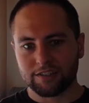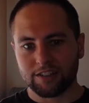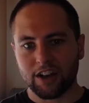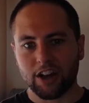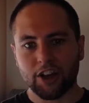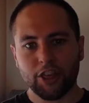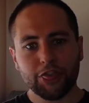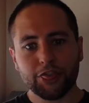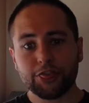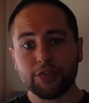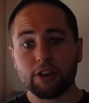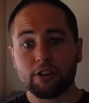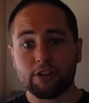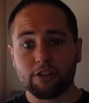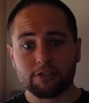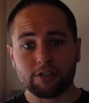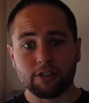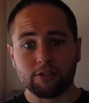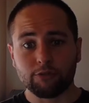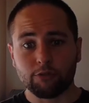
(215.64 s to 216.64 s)
a
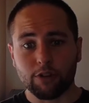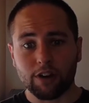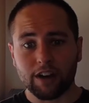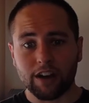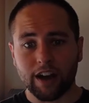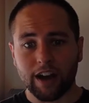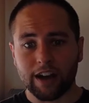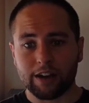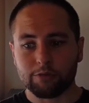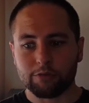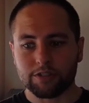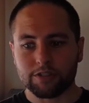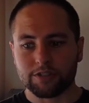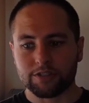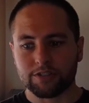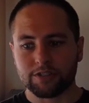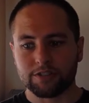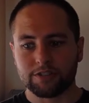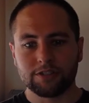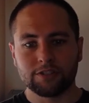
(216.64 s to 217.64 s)
third of what I
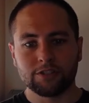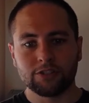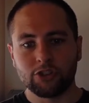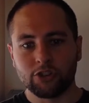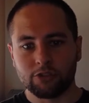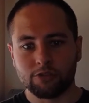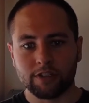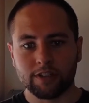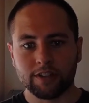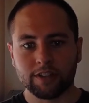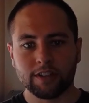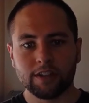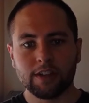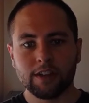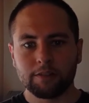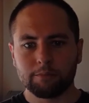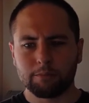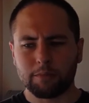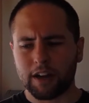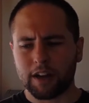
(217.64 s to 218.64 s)
was doing.
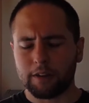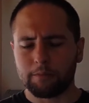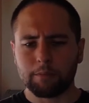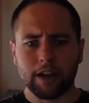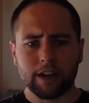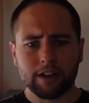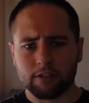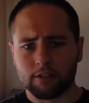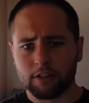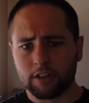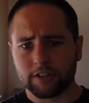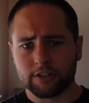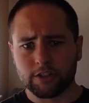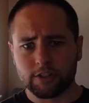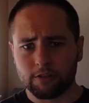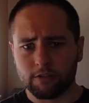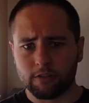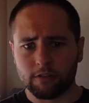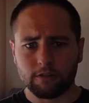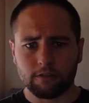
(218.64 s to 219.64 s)
My
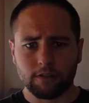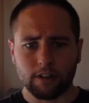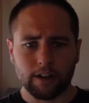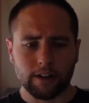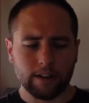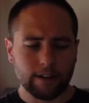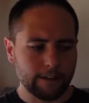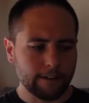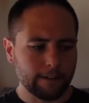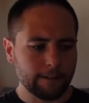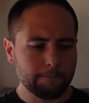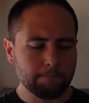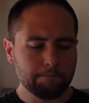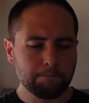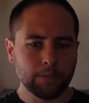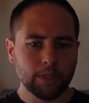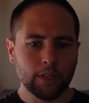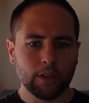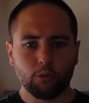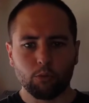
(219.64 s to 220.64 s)
original
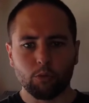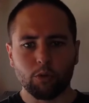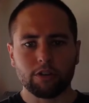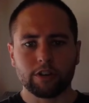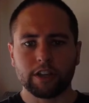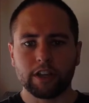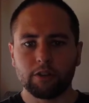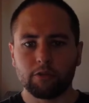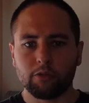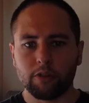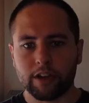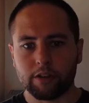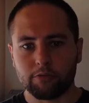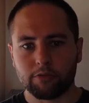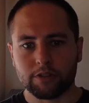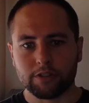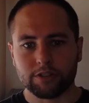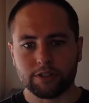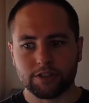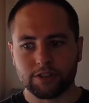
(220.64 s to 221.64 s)
working weight
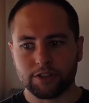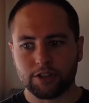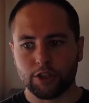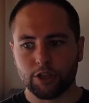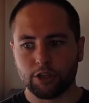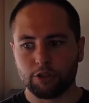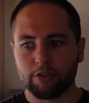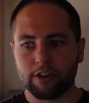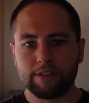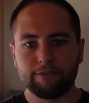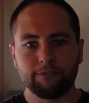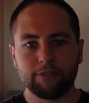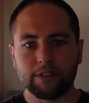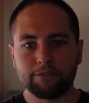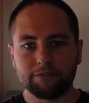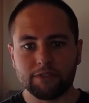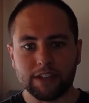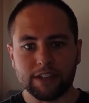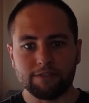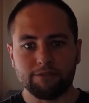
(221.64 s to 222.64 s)
was
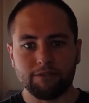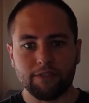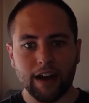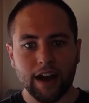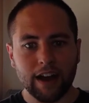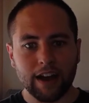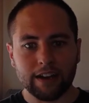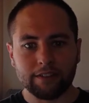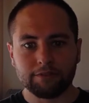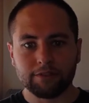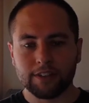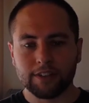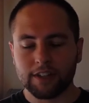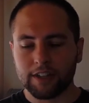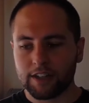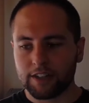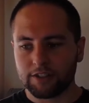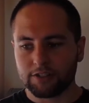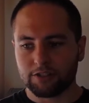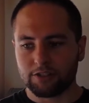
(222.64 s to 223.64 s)
355,
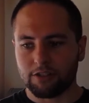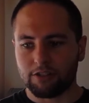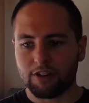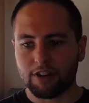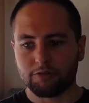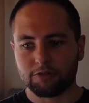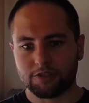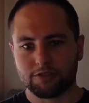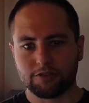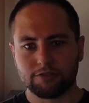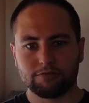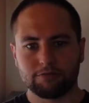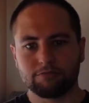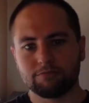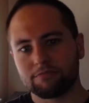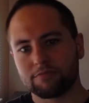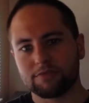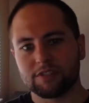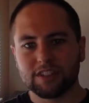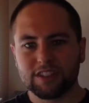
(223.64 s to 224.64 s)
so
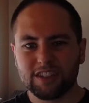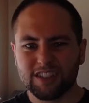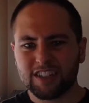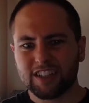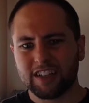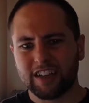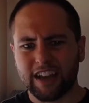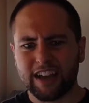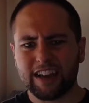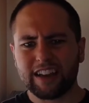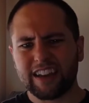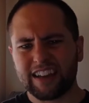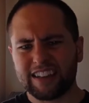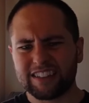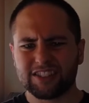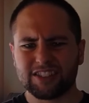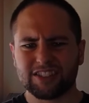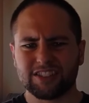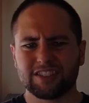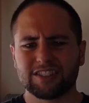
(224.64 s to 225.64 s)

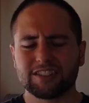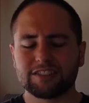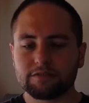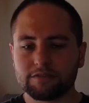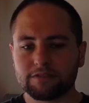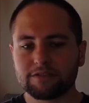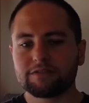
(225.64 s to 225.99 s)
it's